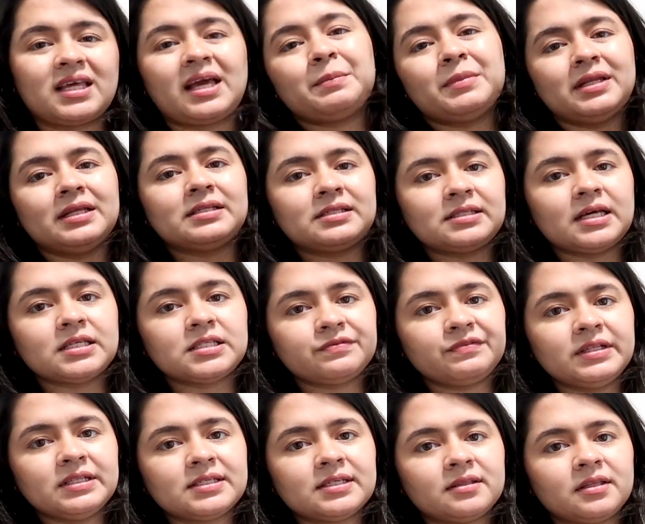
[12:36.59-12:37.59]
I mean, it does
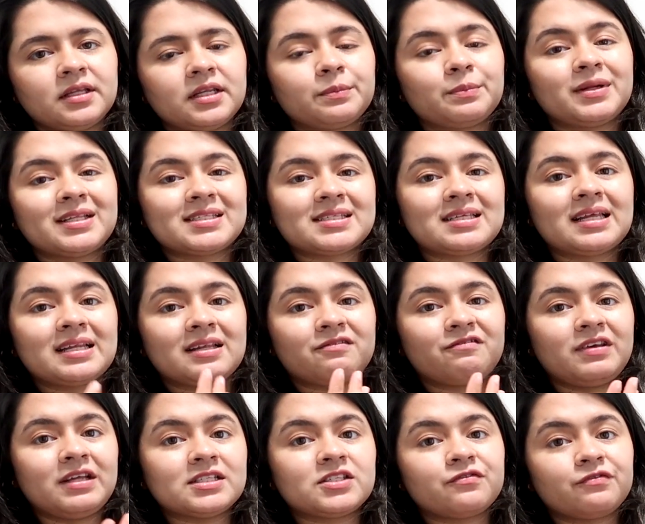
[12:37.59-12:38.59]
feel synthetic, but it
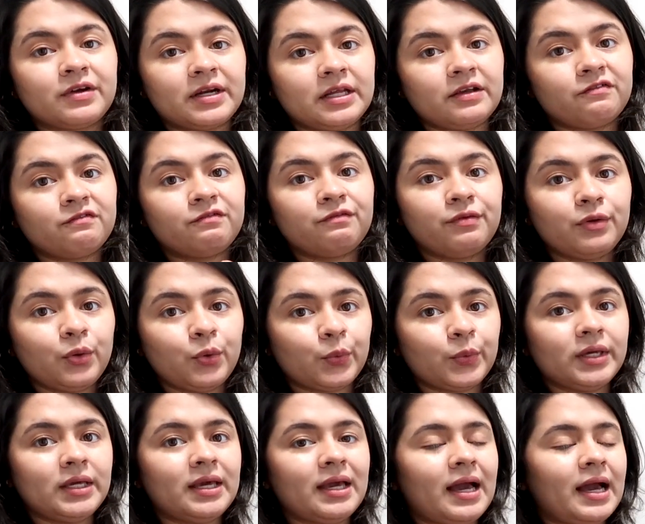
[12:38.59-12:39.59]
feels very
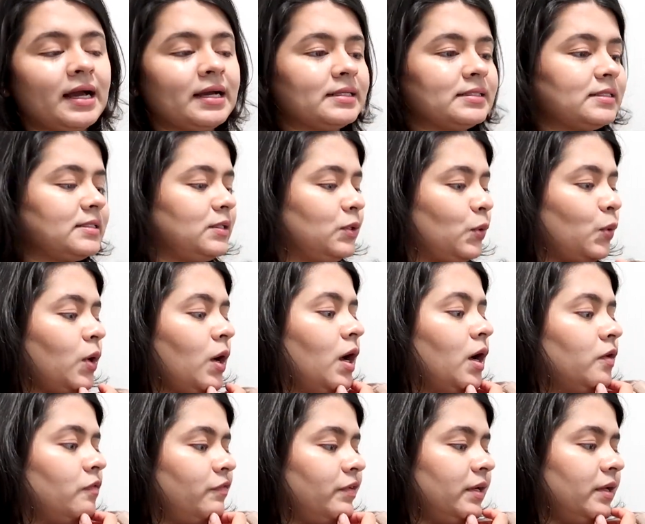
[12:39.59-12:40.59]
flowy and, you know,
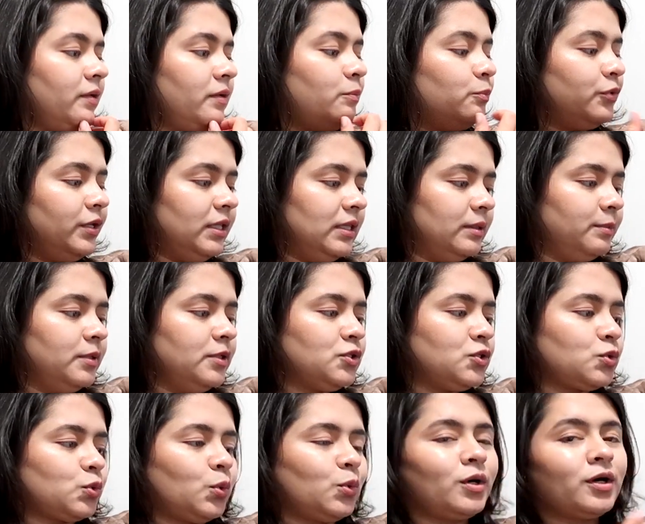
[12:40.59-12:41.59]
very breathable,
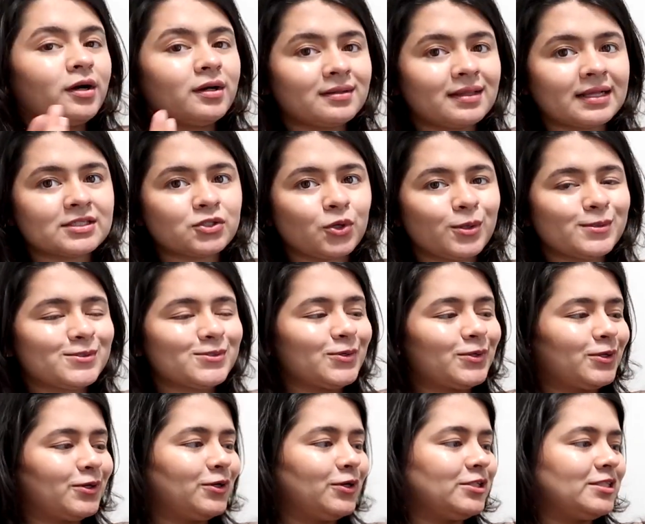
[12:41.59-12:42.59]
so that's also a
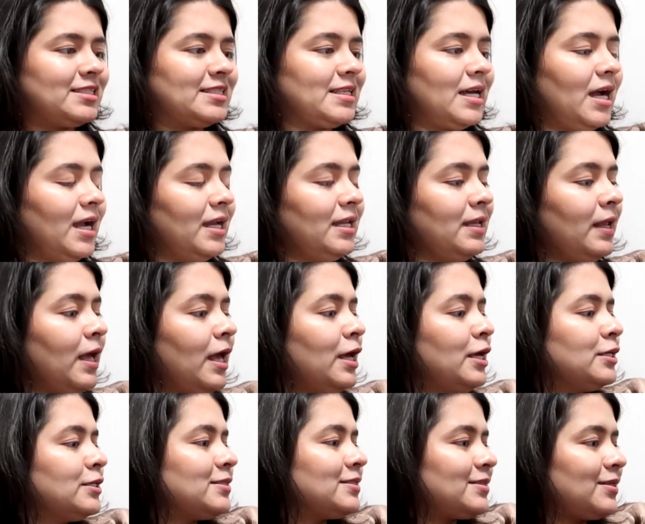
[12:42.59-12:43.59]
good sign.
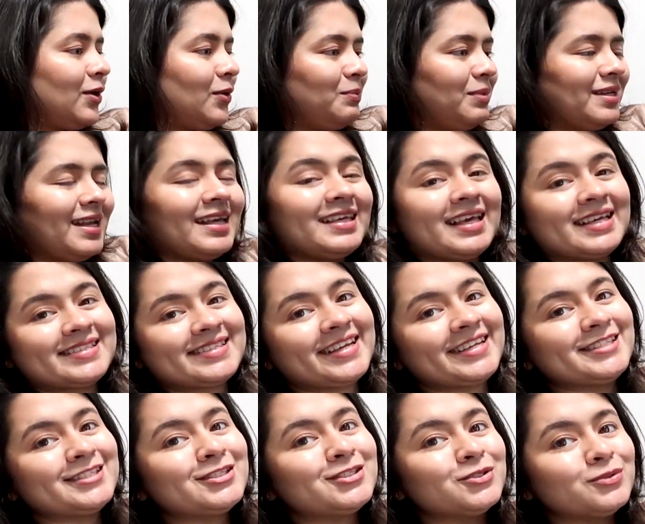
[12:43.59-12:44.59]
So, but yes,
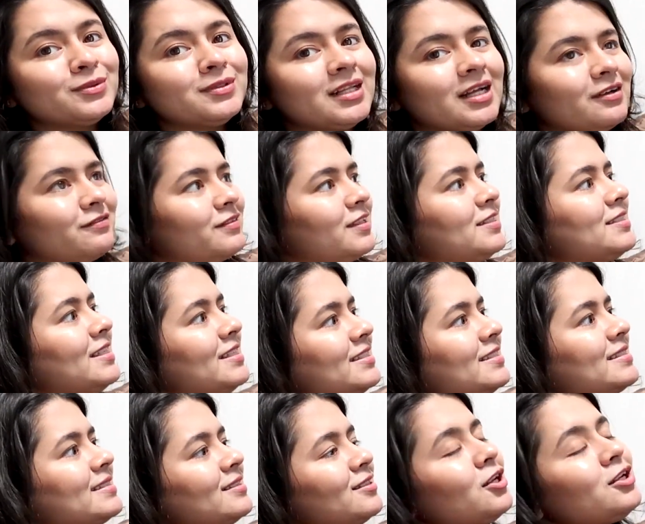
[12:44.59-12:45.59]
I do love this.
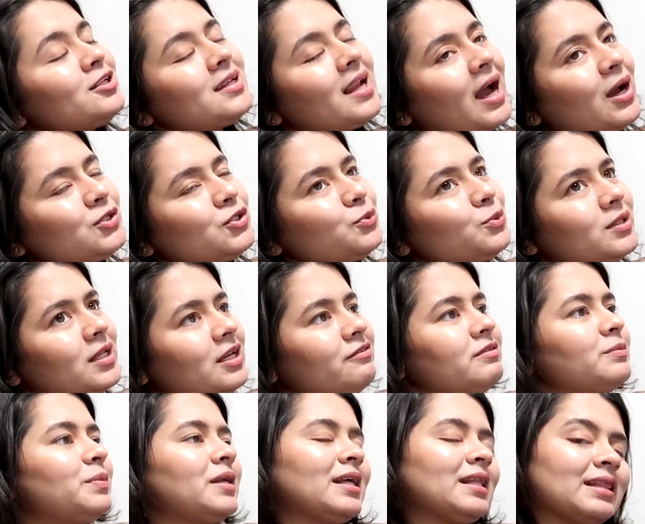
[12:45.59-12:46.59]
It's not, I don't love
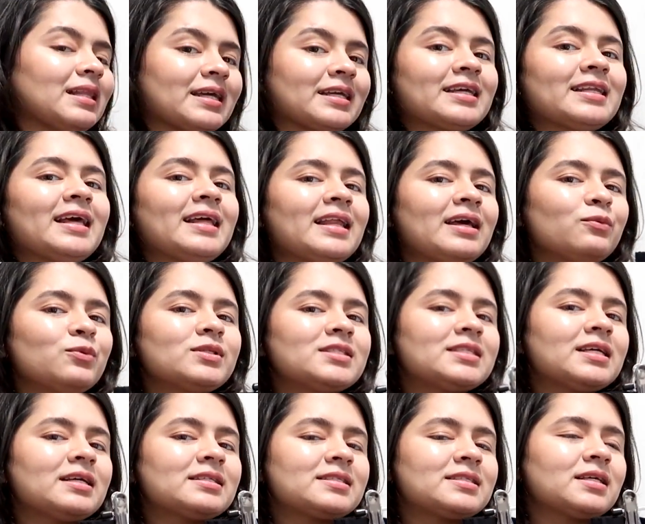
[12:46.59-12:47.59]
it, but I like it, and I would
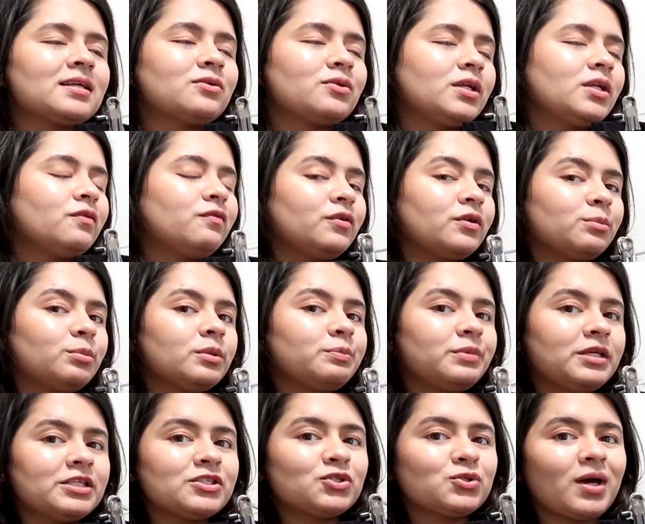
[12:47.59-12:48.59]
say it's a great affordable
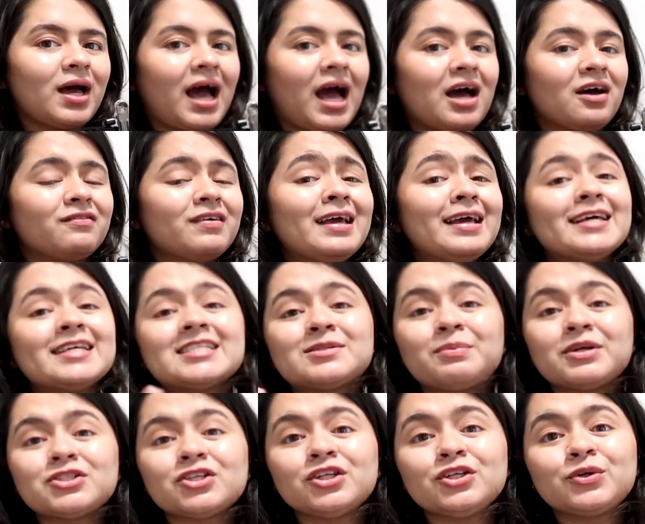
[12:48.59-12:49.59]
piece to have.
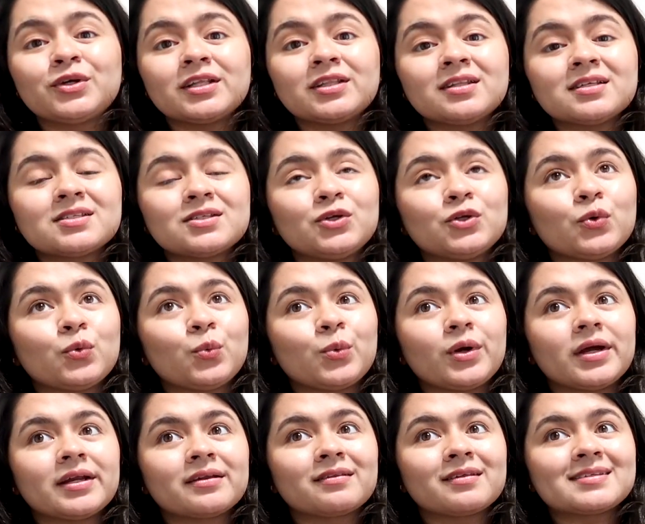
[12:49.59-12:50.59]
Especially you can you know,
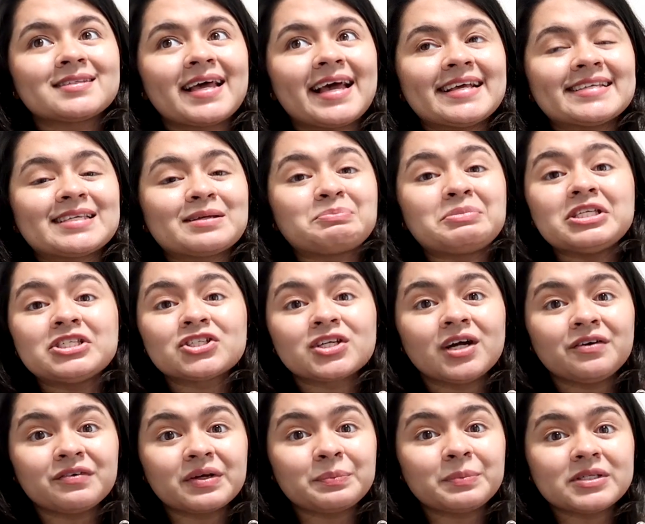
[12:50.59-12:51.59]
wear this as a beach
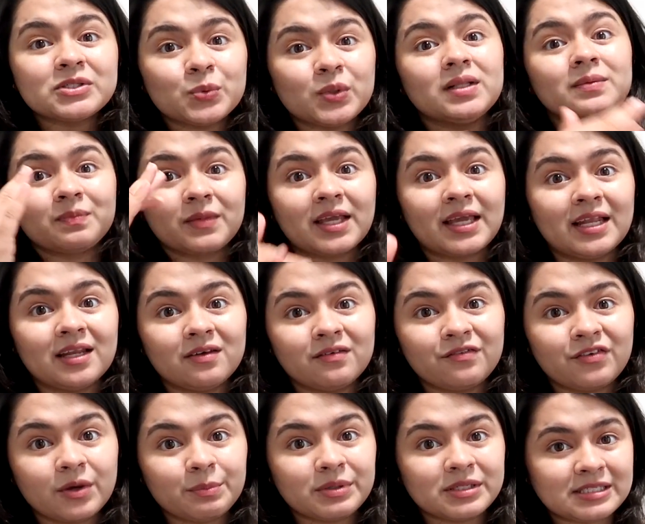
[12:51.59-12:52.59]
cover up as well, again
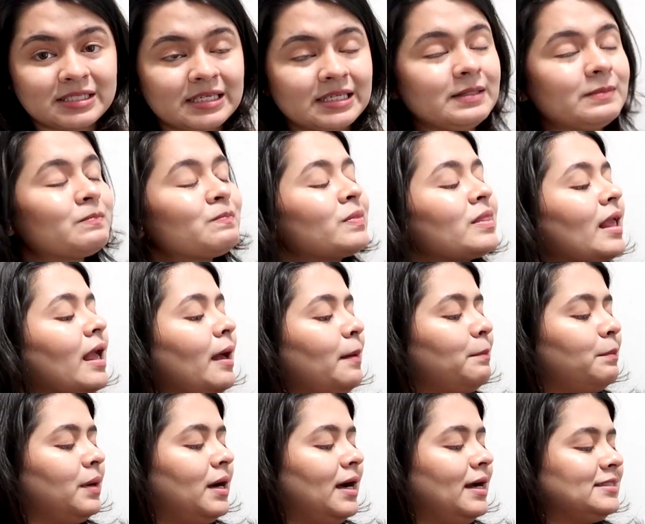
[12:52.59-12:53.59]
if you're petite.
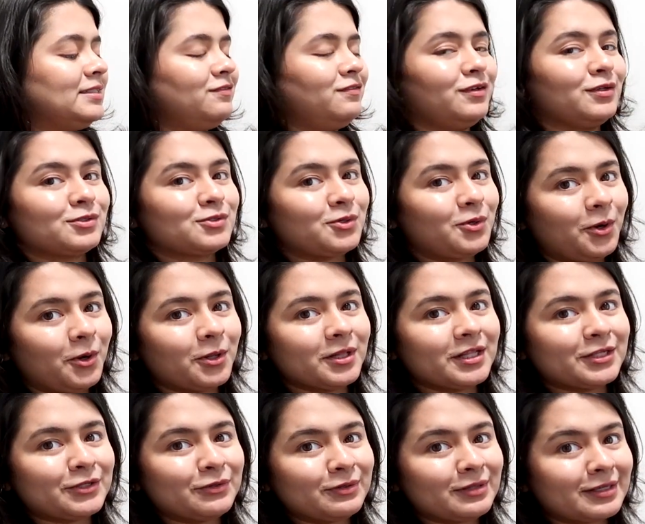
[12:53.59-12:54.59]
But if you're tall
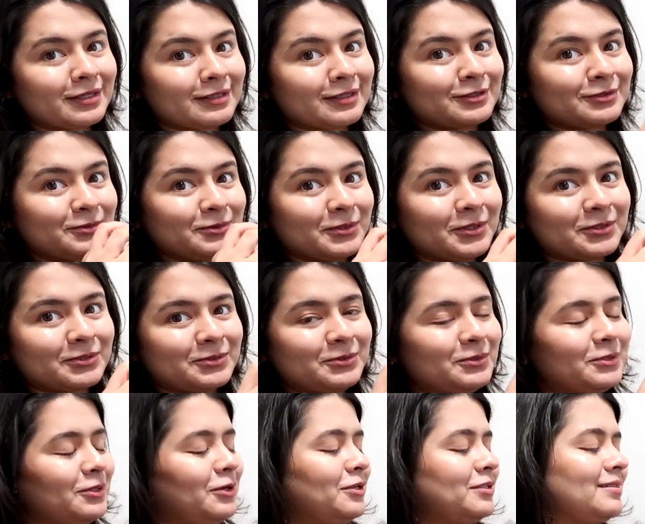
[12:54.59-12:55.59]
and you like
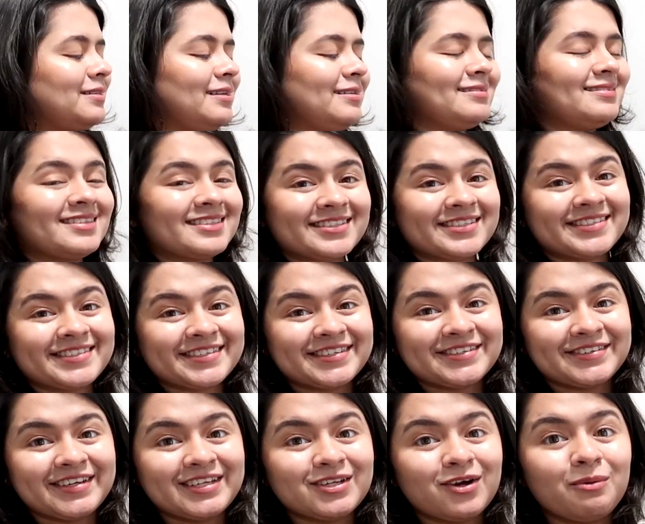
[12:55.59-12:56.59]
culotte, that's a
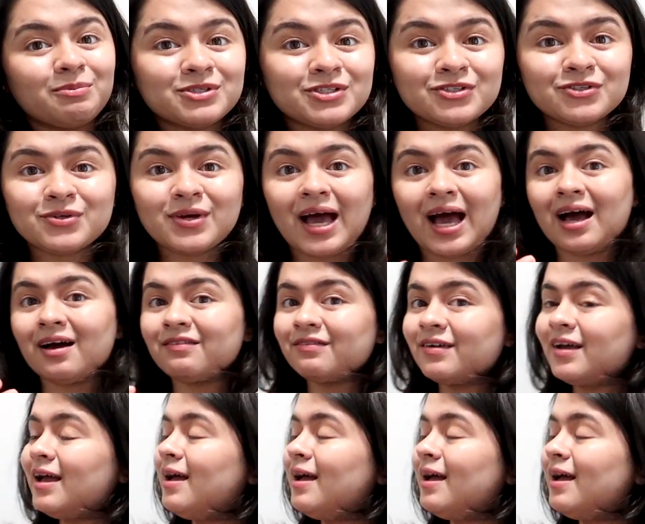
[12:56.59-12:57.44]
great option to have.